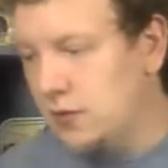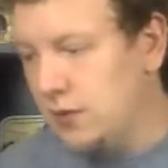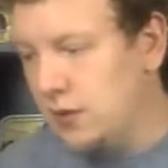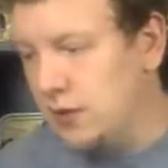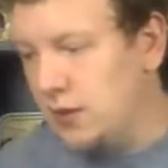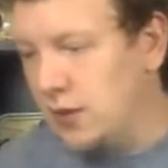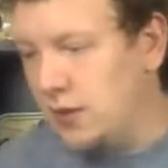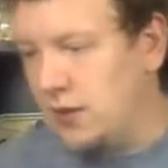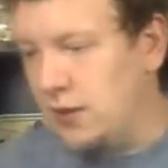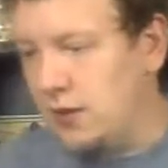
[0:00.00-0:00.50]

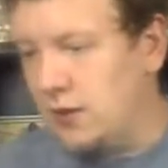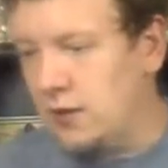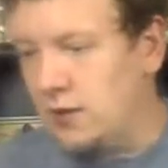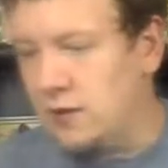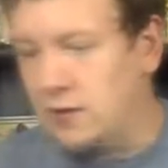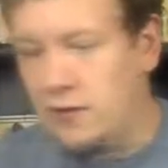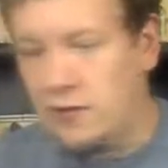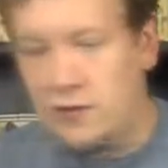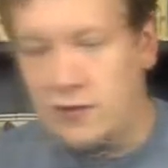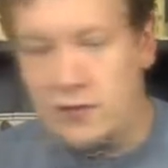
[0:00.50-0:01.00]
And he
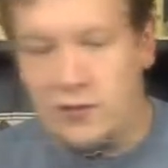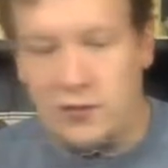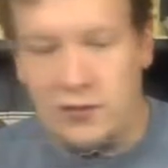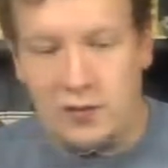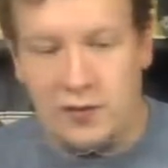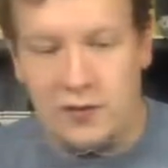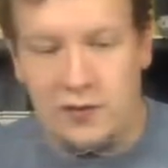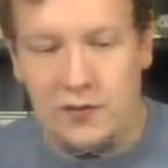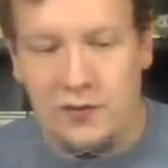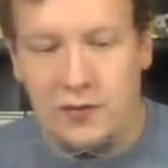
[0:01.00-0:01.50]
is
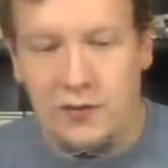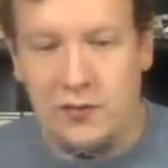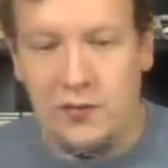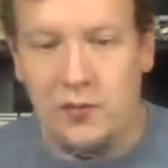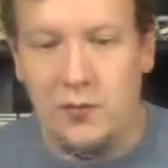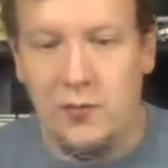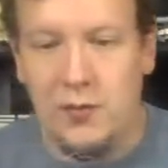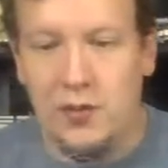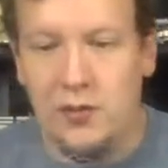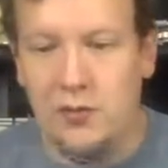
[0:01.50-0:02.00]
just
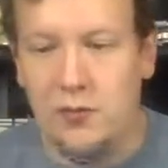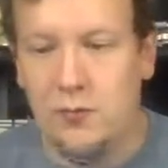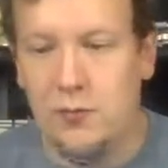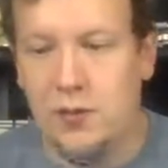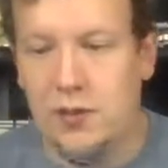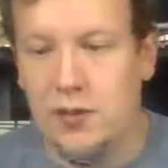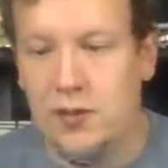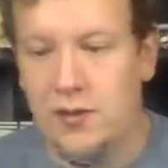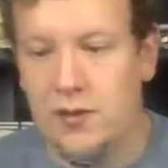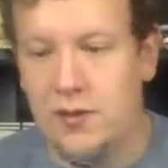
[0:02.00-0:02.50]
Scooby-Doo,
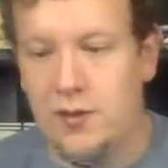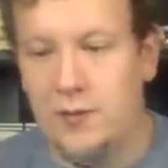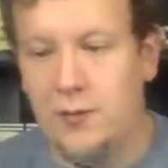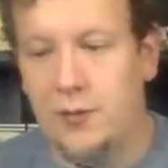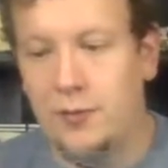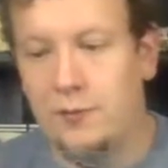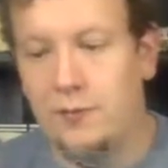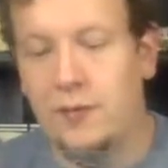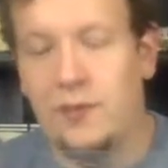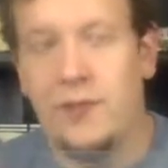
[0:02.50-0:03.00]
but
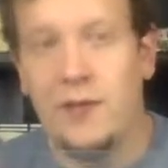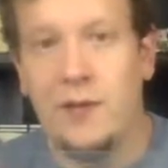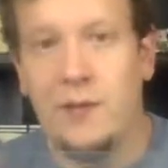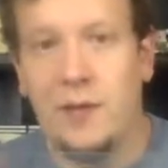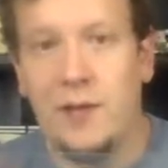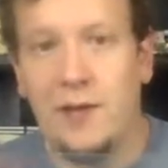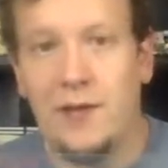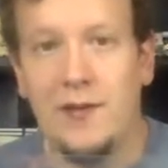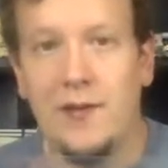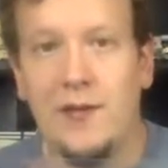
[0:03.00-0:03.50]
dumber, if that
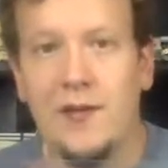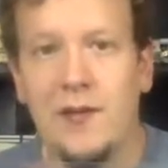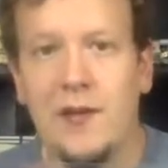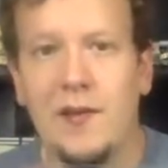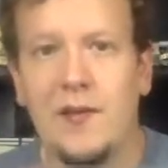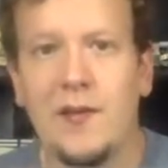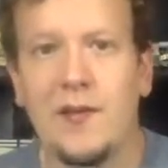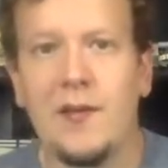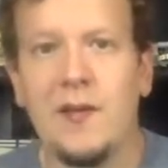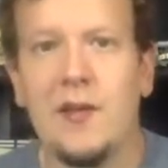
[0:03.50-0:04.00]
makes any
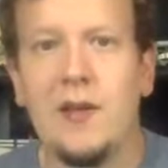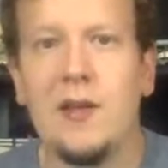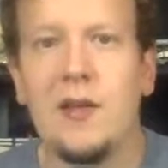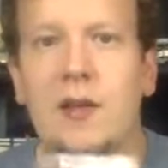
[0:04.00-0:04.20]
sense.